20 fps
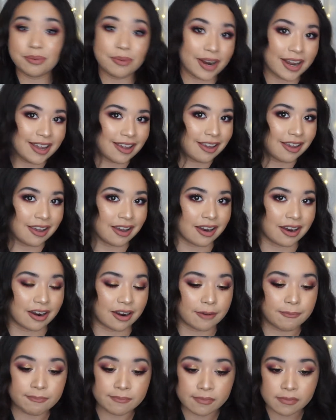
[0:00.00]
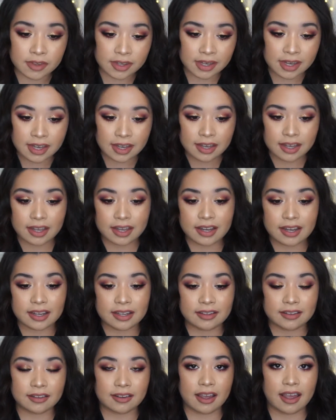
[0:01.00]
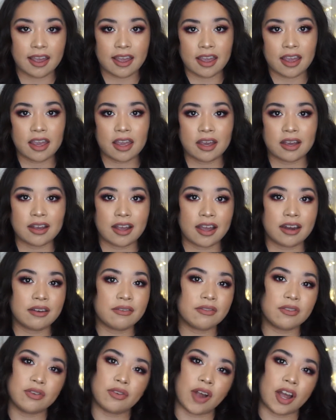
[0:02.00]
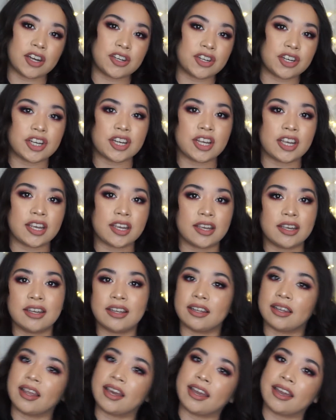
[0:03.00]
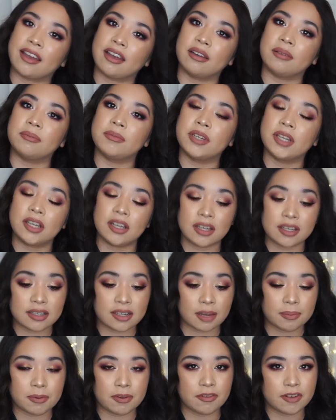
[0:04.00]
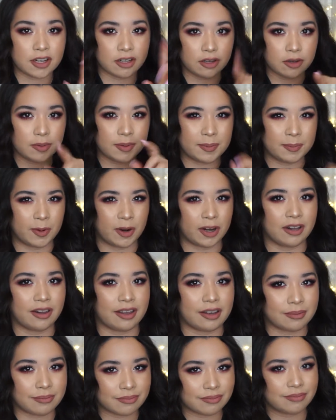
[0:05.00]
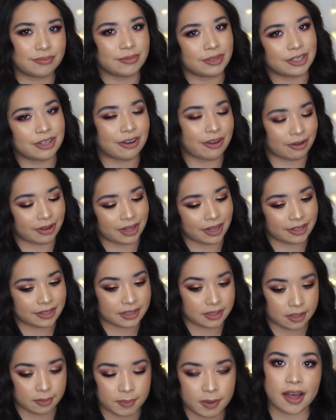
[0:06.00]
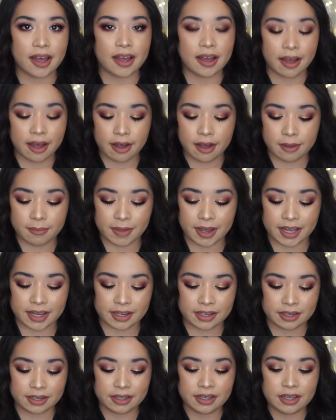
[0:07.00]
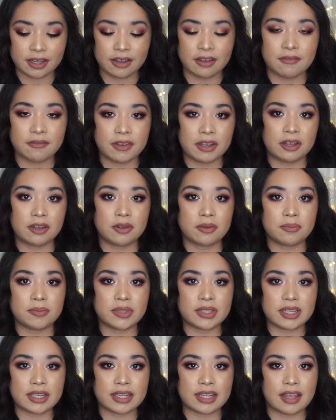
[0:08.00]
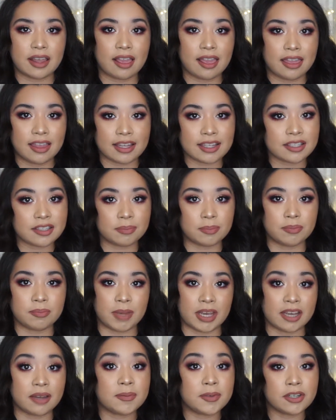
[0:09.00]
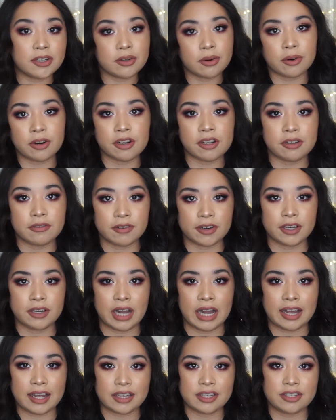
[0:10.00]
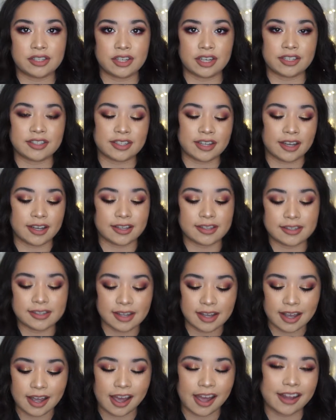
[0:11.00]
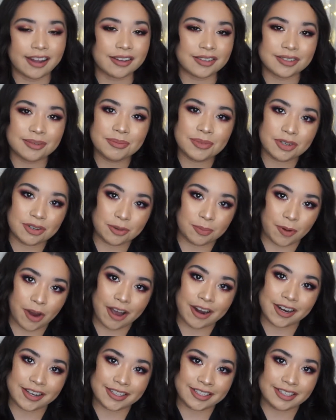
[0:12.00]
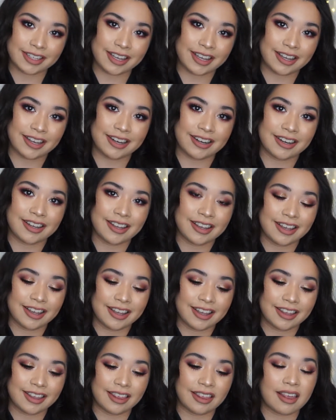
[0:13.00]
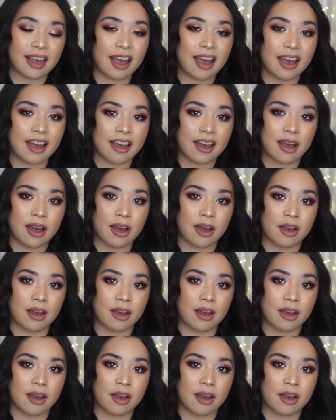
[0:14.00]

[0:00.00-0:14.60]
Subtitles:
right here. It's a kind of grungy glam type of look, a little bit more glam. You know how I like to keep it. But I filmed this makeup tutorial for you guys just because I got some new products in that